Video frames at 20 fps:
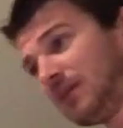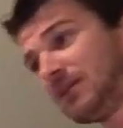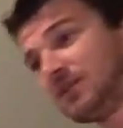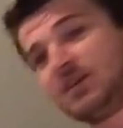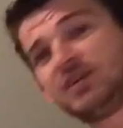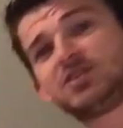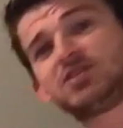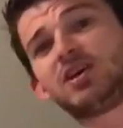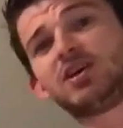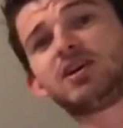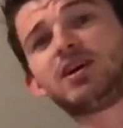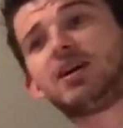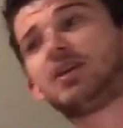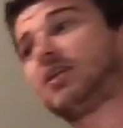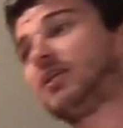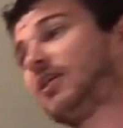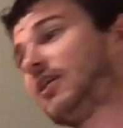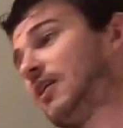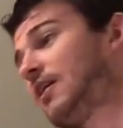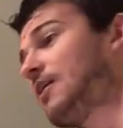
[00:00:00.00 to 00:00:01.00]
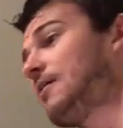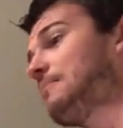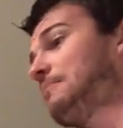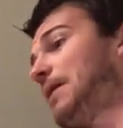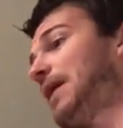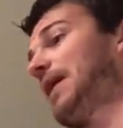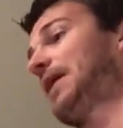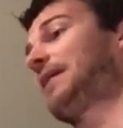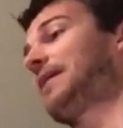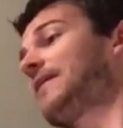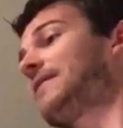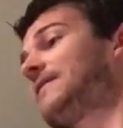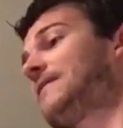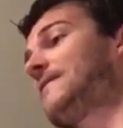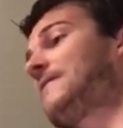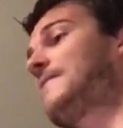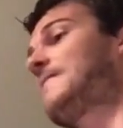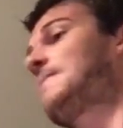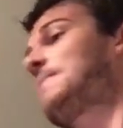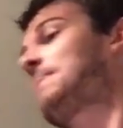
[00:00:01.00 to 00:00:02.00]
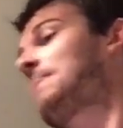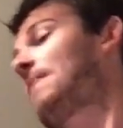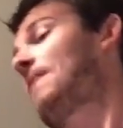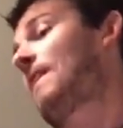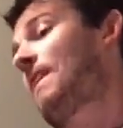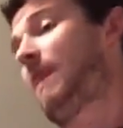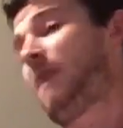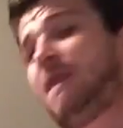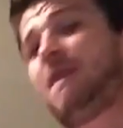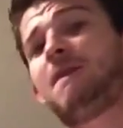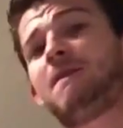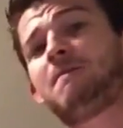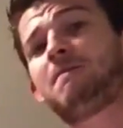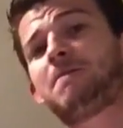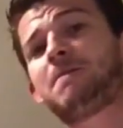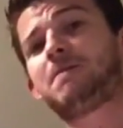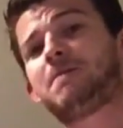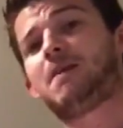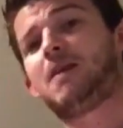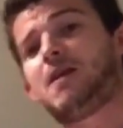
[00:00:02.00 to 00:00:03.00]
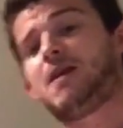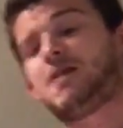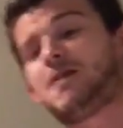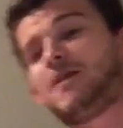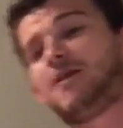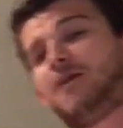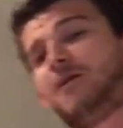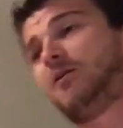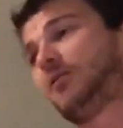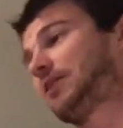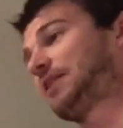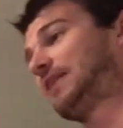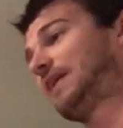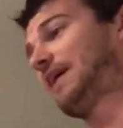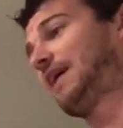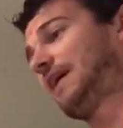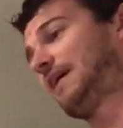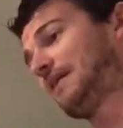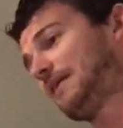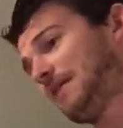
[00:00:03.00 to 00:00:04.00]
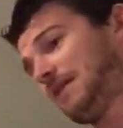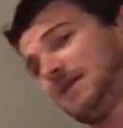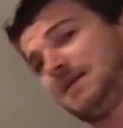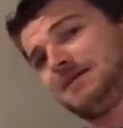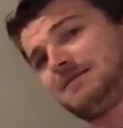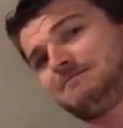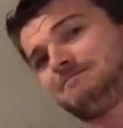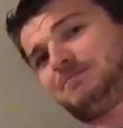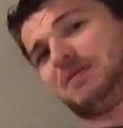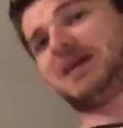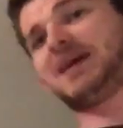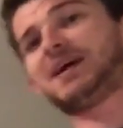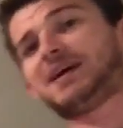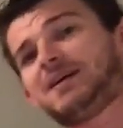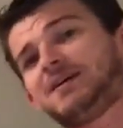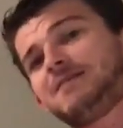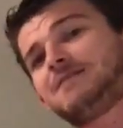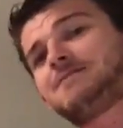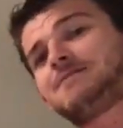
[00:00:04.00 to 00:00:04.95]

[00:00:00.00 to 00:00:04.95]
There's John Connor. Bang! There you go, look at that. Bang!